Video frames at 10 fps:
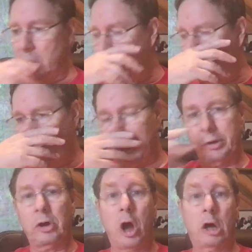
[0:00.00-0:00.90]
number one,
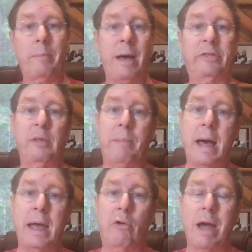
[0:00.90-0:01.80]
talk about the
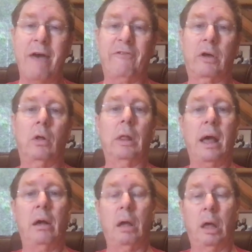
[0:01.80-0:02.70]
biographical
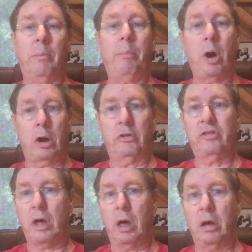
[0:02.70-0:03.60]
parts
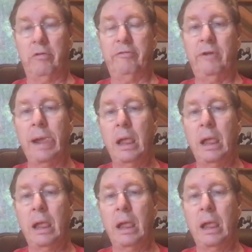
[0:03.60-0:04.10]
of